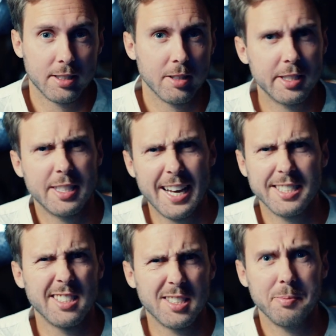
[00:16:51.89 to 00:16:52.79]
So it's
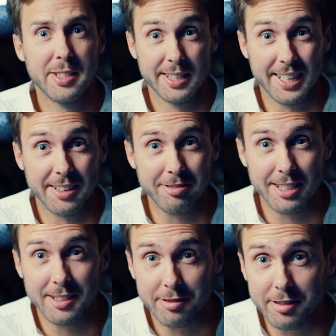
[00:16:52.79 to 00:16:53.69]
actually something that I
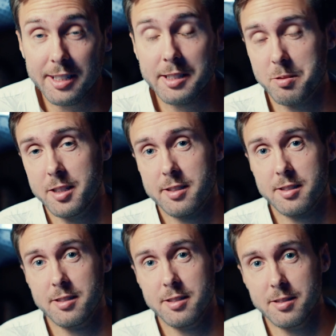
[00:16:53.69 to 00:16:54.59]
really want to
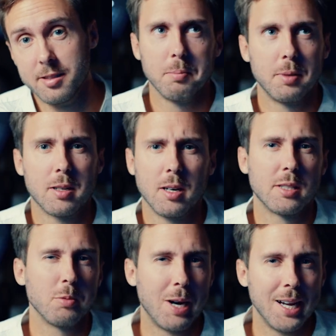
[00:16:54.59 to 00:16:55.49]
do. Because
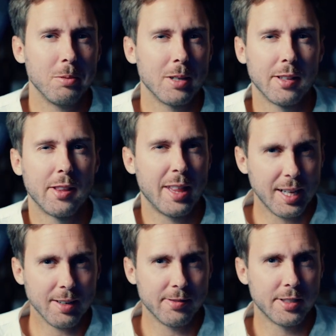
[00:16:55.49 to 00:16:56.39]
why would I
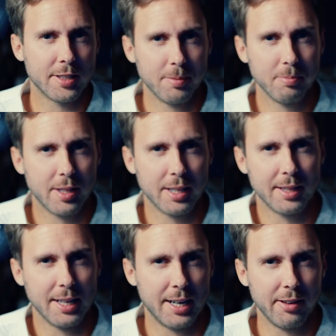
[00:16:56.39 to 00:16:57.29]
think of something
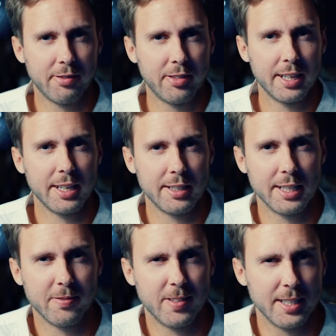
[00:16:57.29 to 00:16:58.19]
that I fear
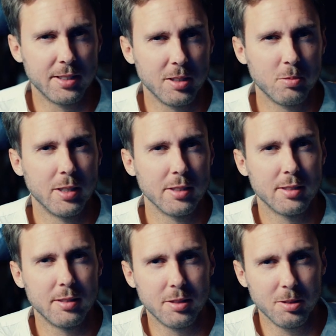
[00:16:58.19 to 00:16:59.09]
if I don't want
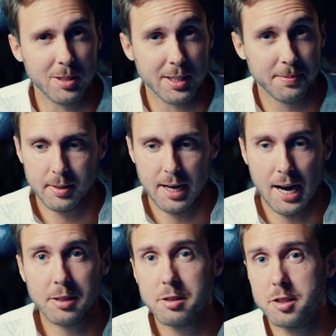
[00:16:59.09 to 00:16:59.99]
to do it?
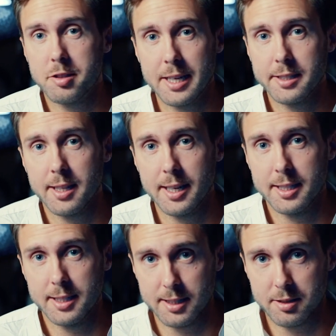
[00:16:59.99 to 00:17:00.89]
How to translate
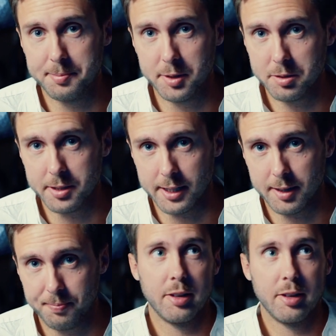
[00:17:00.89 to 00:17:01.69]
it into music?